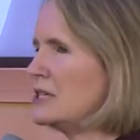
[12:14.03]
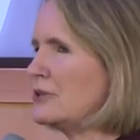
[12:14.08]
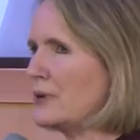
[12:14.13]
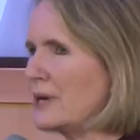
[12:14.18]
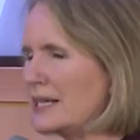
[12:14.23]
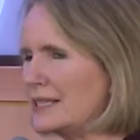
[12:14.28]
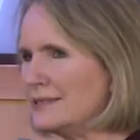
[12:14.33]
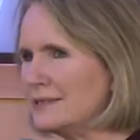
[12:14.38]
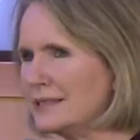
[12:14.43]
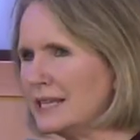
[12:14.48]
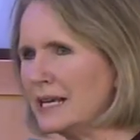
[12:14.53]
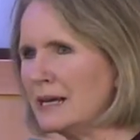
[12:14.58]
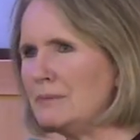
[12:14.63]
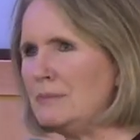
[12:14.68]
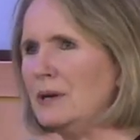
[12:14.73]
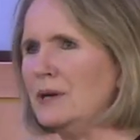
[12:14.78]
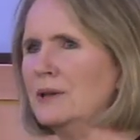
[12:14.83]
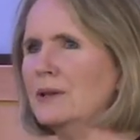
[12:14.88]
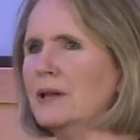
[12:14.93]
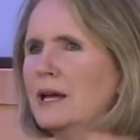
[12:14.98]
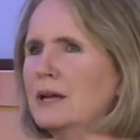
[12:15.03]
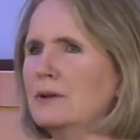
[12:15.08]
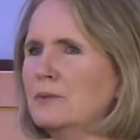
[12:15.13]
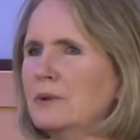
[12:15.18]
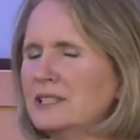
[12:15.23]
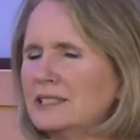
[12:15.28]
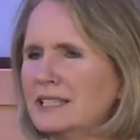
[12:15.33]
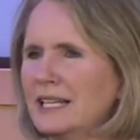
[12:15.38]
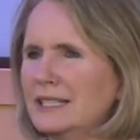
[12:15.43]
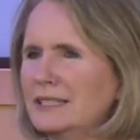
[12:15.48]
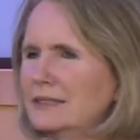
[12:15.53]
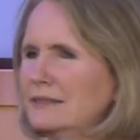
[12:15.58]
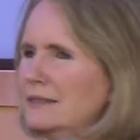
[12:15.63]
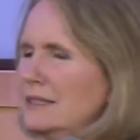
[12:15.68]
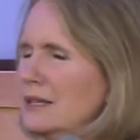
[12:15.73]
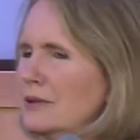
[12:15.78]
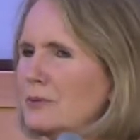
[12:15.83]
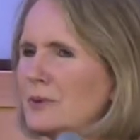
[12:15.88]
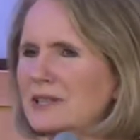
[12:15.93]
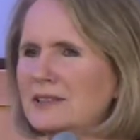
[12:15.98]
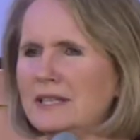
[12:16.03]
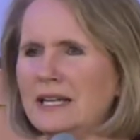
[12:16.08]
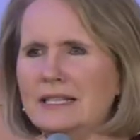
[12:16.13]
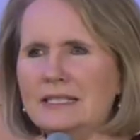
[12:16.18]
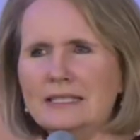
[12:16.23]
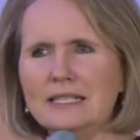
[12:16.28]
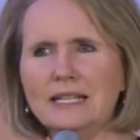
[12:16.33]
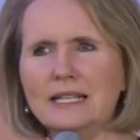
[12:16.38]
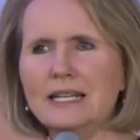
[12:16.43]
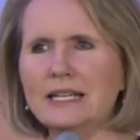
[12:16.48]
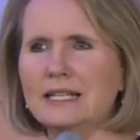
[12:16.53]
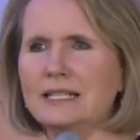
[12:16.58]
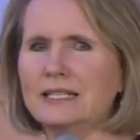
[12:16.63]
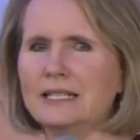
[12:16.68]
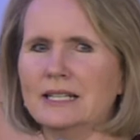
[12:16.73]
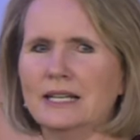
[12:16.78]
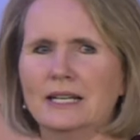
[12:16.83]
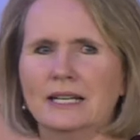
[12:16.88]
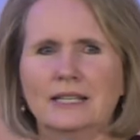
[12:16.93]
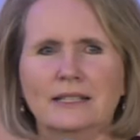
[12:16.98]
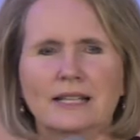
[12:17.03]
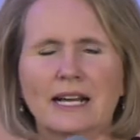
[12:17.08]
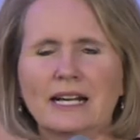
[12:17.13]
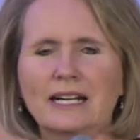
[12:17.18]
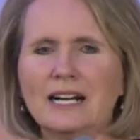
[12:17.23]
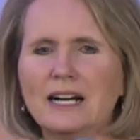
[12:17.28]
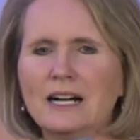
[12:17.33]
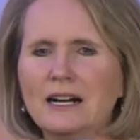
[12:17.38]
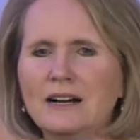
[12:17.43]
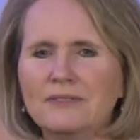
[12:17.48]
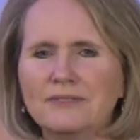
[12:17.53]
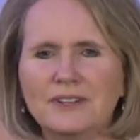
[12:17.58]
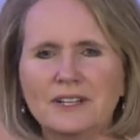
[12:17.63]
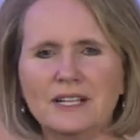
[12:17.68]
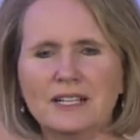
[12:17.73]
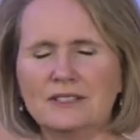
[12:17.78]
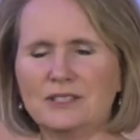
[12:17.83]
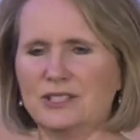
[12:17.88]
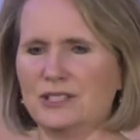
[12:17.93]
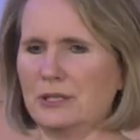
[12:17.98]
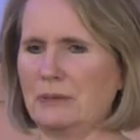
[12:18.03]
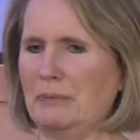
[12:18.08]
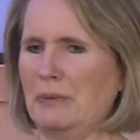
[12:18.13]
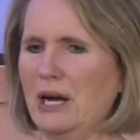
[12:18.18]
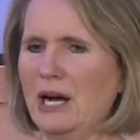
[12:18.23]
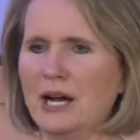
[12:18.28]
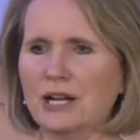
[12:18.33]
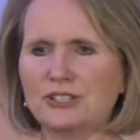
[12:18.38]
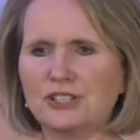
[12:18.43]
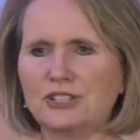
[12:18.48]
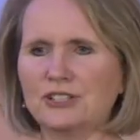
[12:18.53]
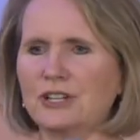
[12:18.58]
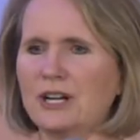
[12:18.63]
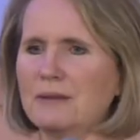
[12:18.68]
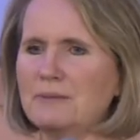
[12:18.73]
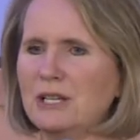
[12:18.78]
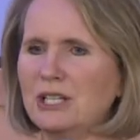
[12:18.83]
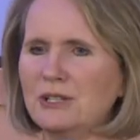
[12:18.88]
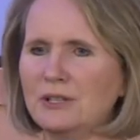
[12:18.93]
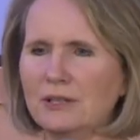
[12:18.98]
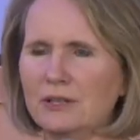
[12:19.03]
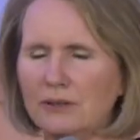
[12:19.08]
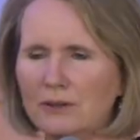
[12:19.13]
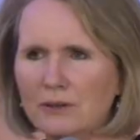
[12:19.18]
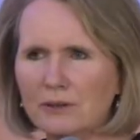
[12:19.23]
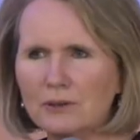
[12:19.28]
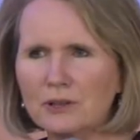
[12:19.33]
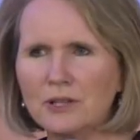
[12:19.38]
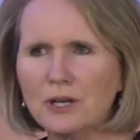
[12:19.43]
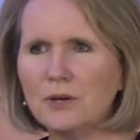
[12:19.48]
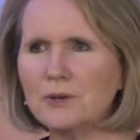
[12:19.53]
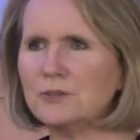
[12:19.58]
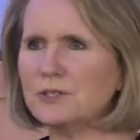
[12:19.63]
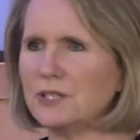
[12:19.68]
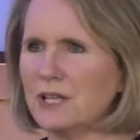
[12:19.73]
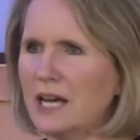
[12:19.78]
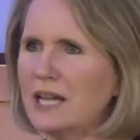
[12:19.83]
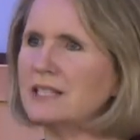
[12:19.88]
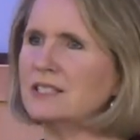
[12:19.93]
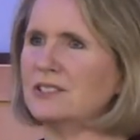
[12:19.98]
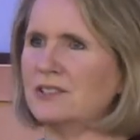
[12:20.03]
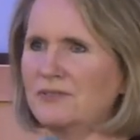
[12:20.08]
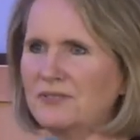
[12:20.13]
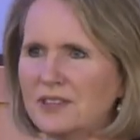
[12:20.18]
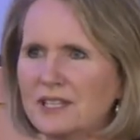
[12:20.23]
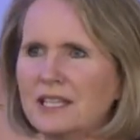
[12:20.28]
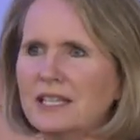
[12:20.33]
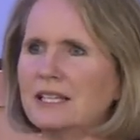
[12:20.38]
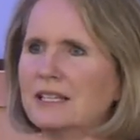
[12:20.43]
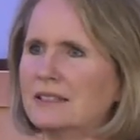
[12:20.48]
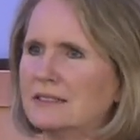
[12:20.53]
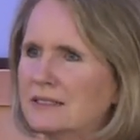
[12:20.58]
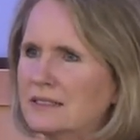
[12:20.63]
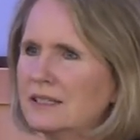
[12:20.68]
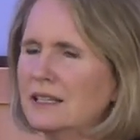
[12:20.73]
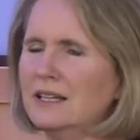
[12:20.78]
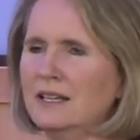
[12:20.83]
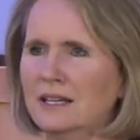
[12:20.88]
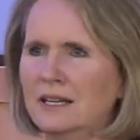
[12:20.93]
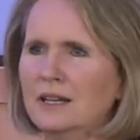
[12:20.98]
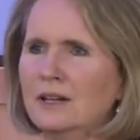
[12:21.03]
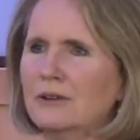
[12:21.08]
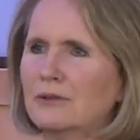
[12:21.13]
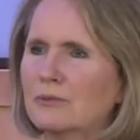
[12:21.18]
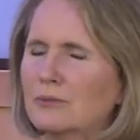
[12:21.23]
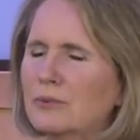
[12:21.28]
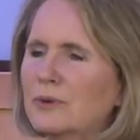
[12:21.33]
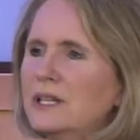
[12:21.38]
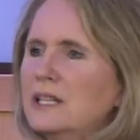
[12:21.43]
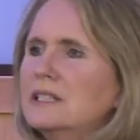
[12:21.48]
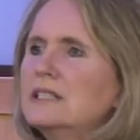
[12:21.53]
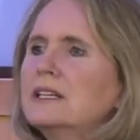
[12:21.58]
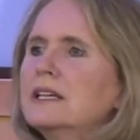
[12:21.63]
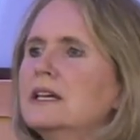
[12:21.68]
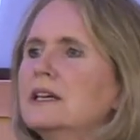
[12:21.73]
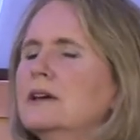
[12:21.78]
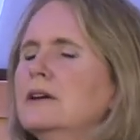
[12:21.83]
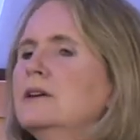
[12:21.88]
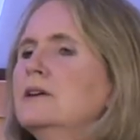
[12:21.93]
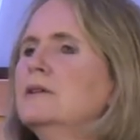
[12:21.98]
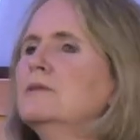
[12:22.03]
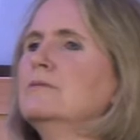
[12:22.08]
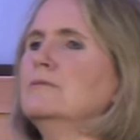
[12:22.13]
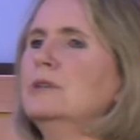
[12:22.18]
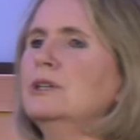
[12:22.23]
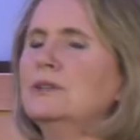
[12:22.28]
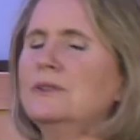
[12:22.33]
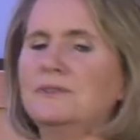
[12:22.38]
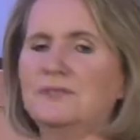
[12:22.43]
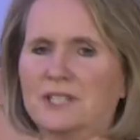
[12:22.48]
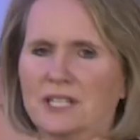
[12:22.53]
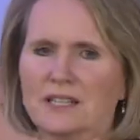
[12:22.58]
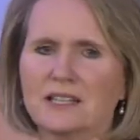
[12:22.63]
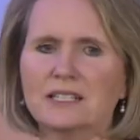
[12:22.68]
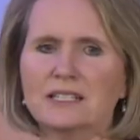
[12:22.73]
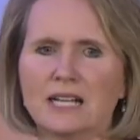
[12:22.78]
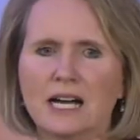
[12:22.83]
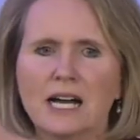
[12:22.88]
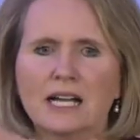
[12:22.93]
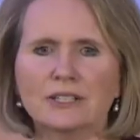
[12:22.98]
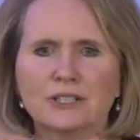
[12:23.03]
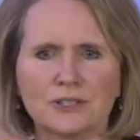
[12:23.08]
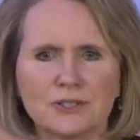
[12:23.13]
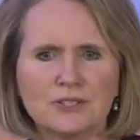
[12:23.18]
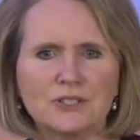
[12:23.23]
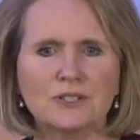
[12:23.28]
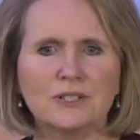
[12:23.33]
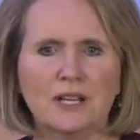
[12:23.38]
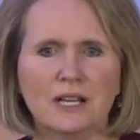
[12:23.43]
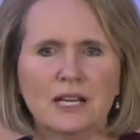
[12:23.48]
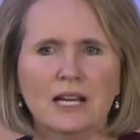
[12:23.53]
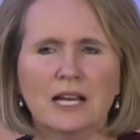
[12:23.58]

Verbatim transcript: their example and what they, what they did, that confidence, their posture. I mean, those kinds of things really move to the daughters.